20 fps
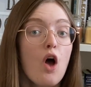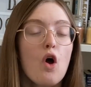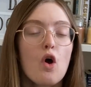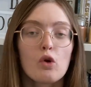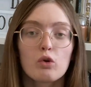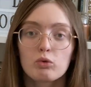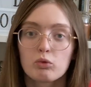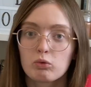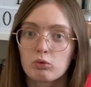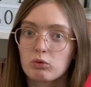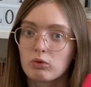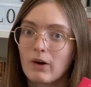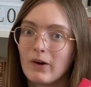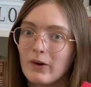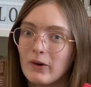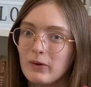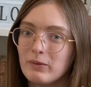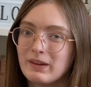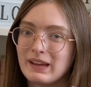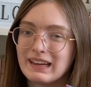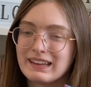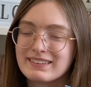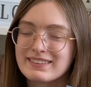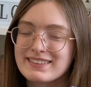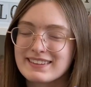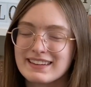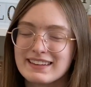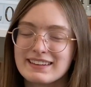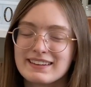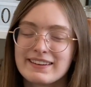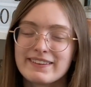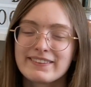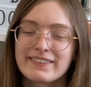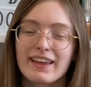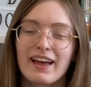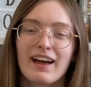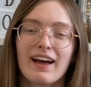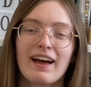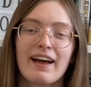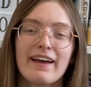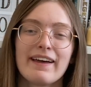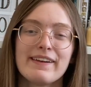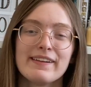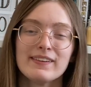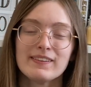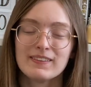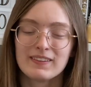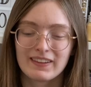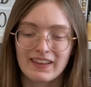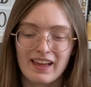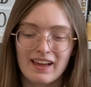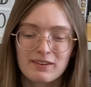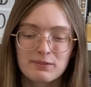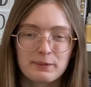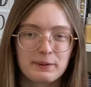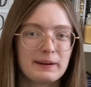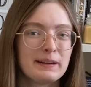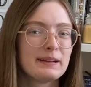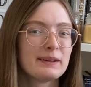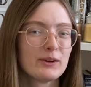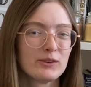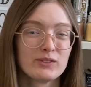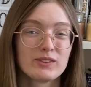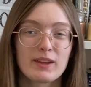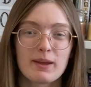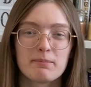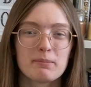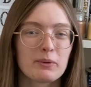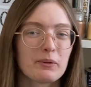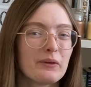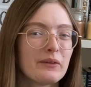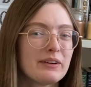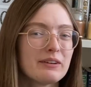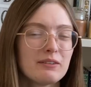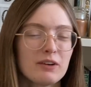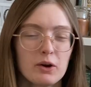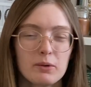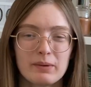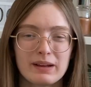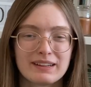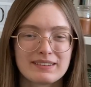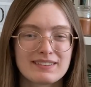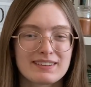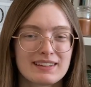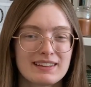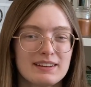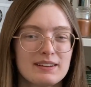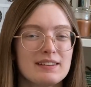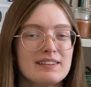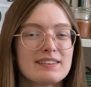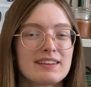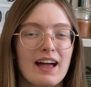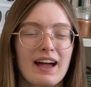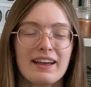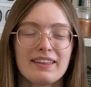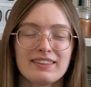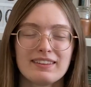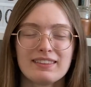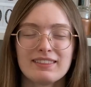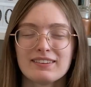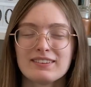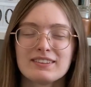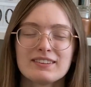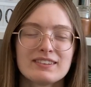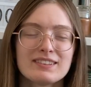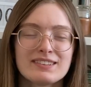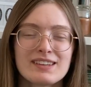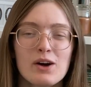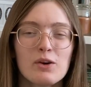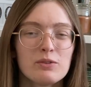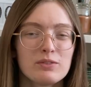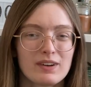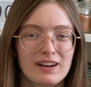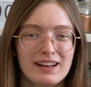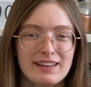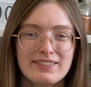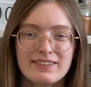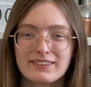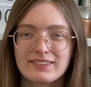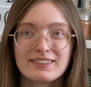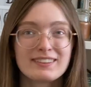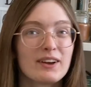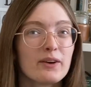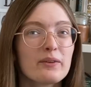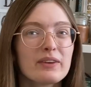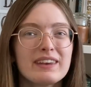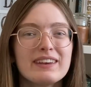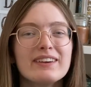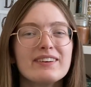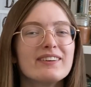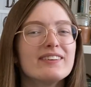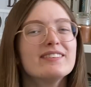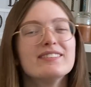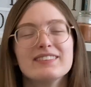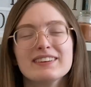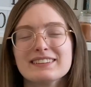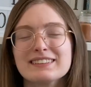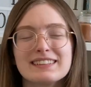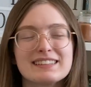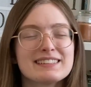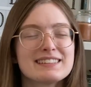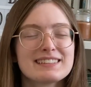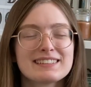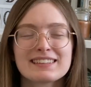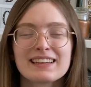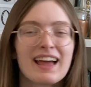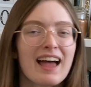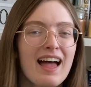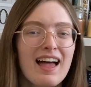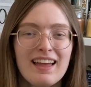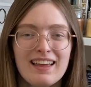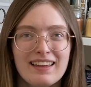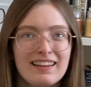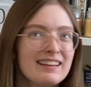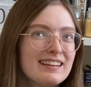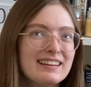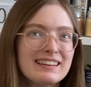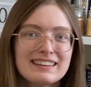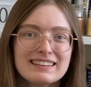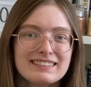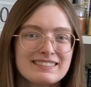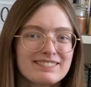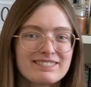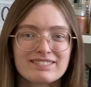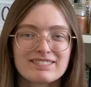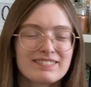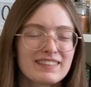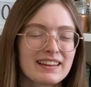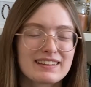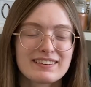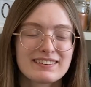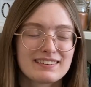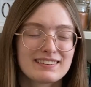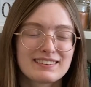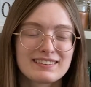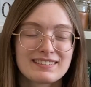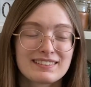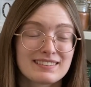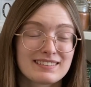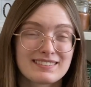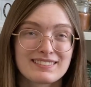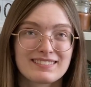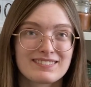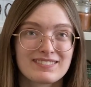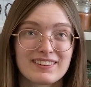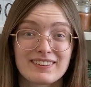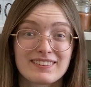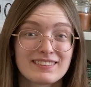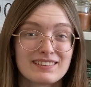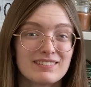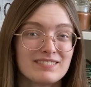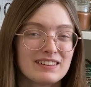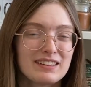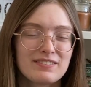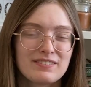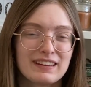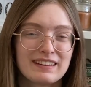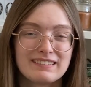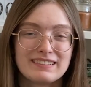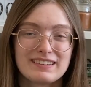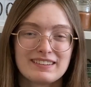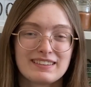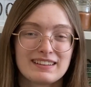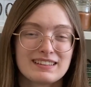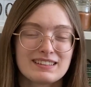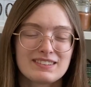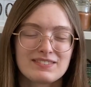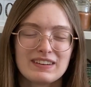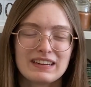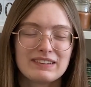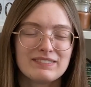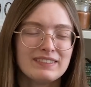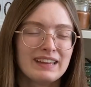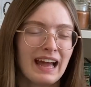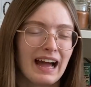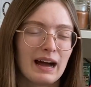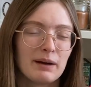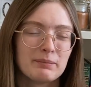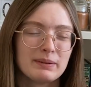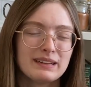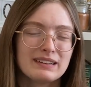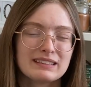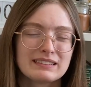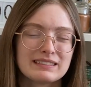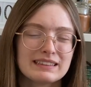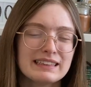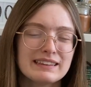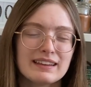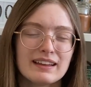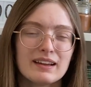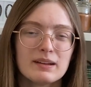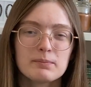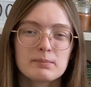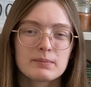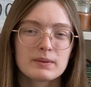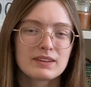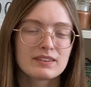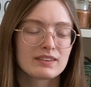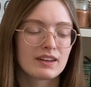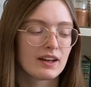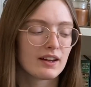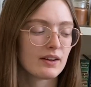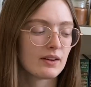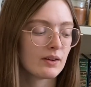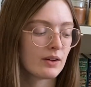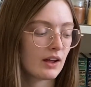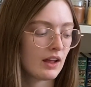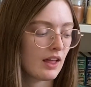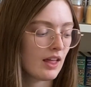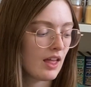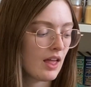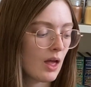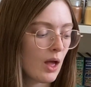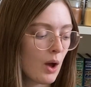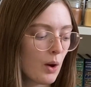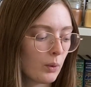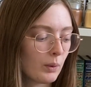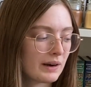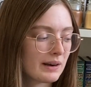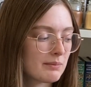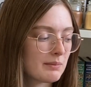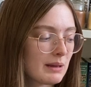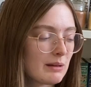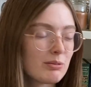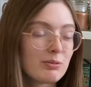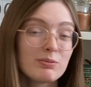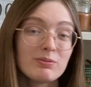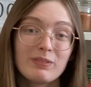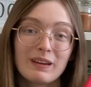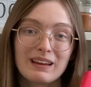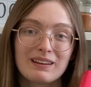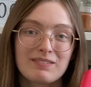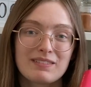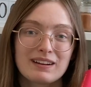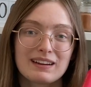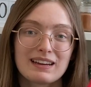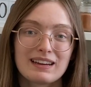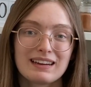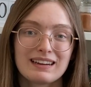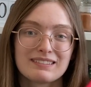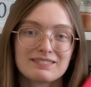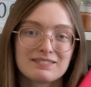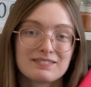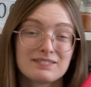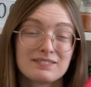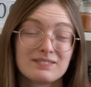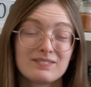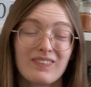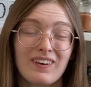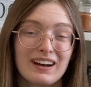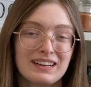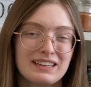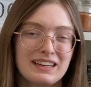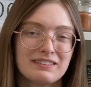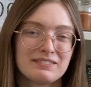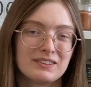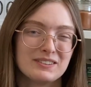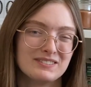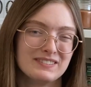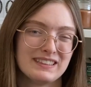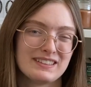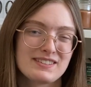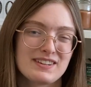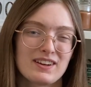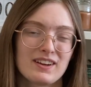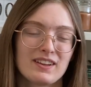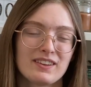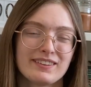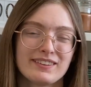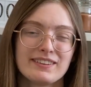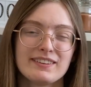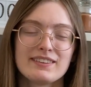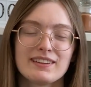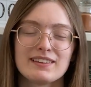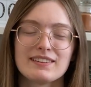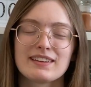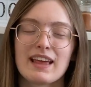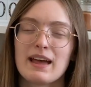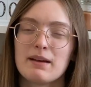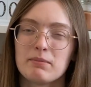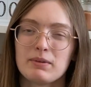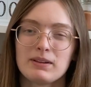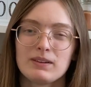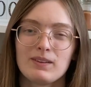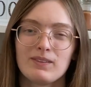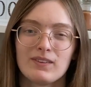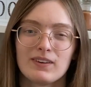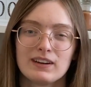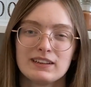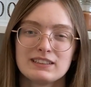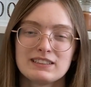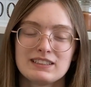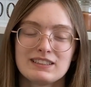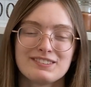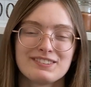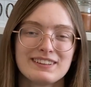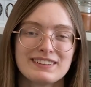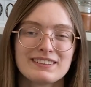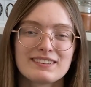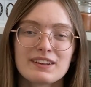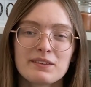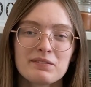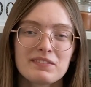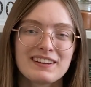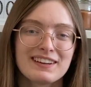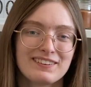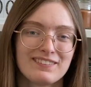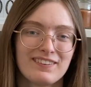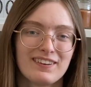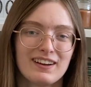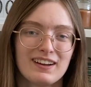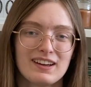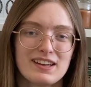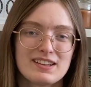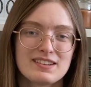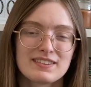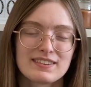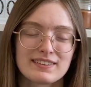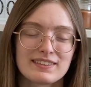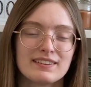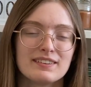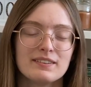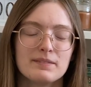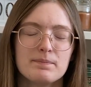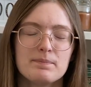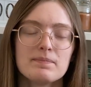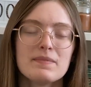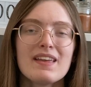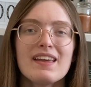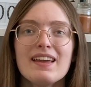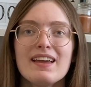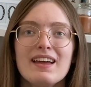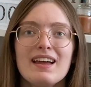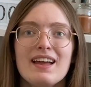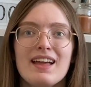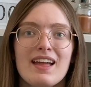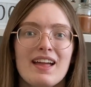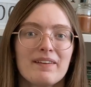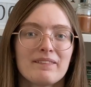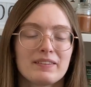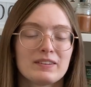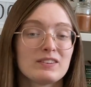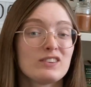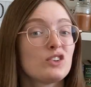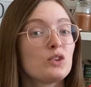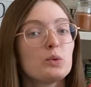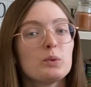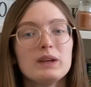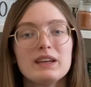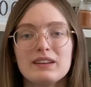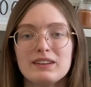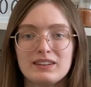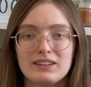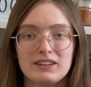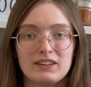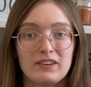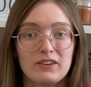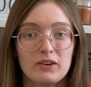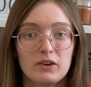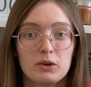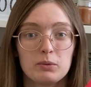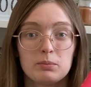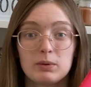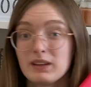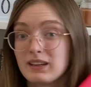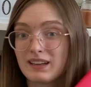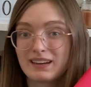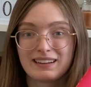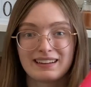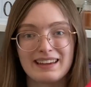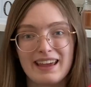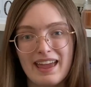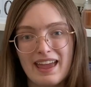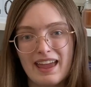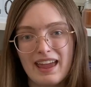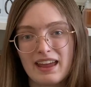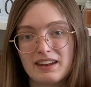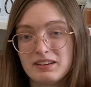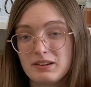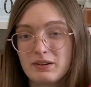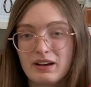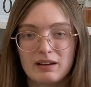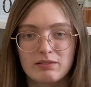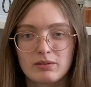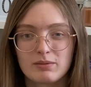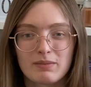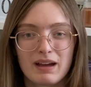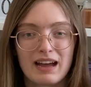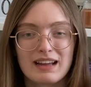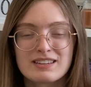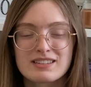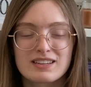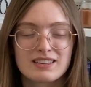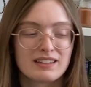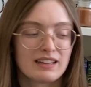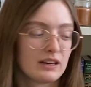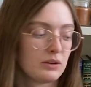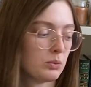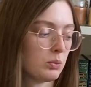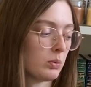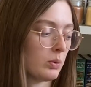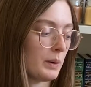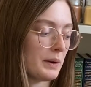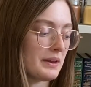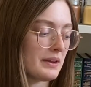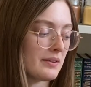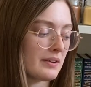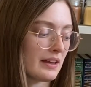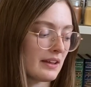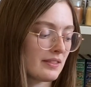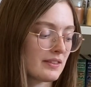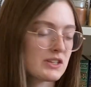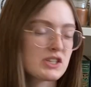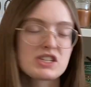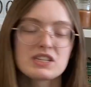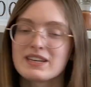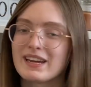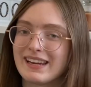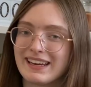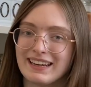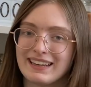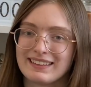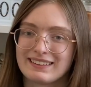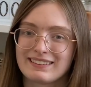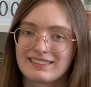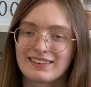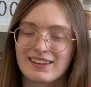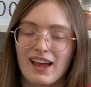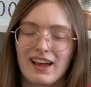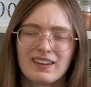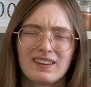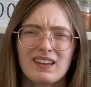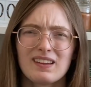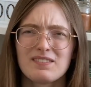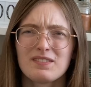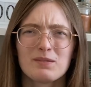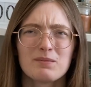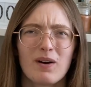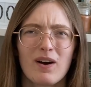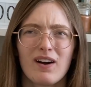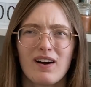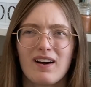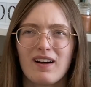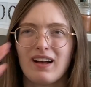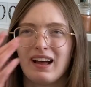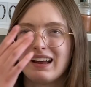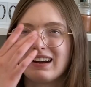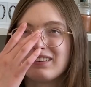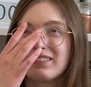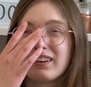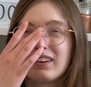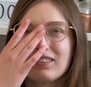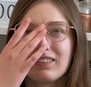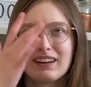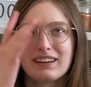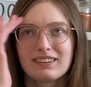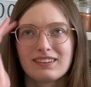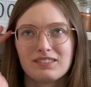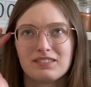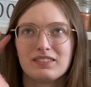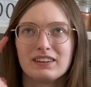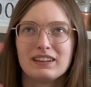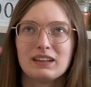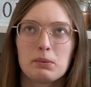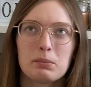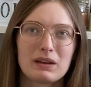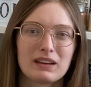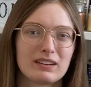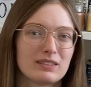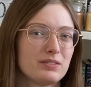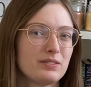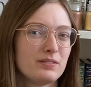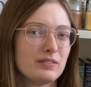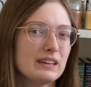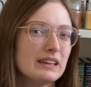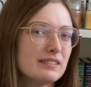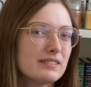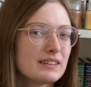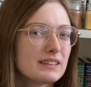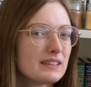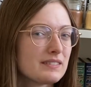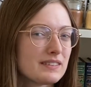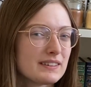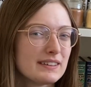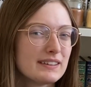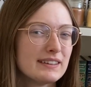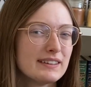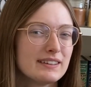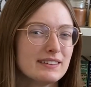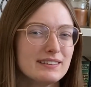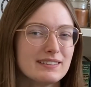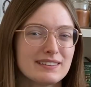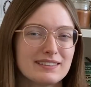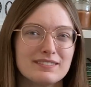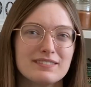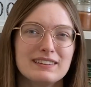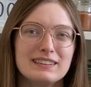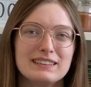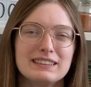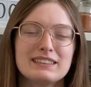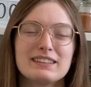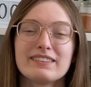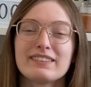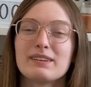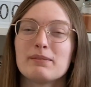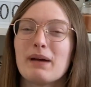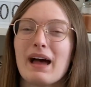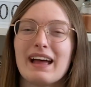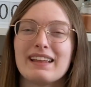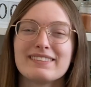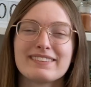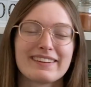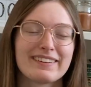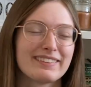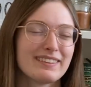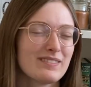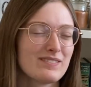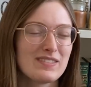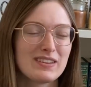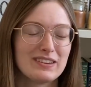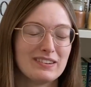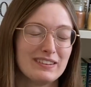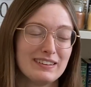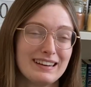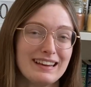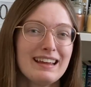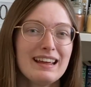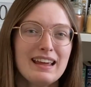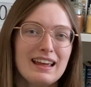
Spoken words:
romances. I love reading contemporary romances. I think they're just so fun. They're so cute. They're just some of my favorite. They just make me happy to read them. So one of favorite YA romance authors is Emma Lord. She's written some good ones. There's Tweet Cute, Begin Again, You Have a Match, and then When You Get the Chance. I love them all. I don't know if I could really pick a favorite of hers. It really just depends on the mood.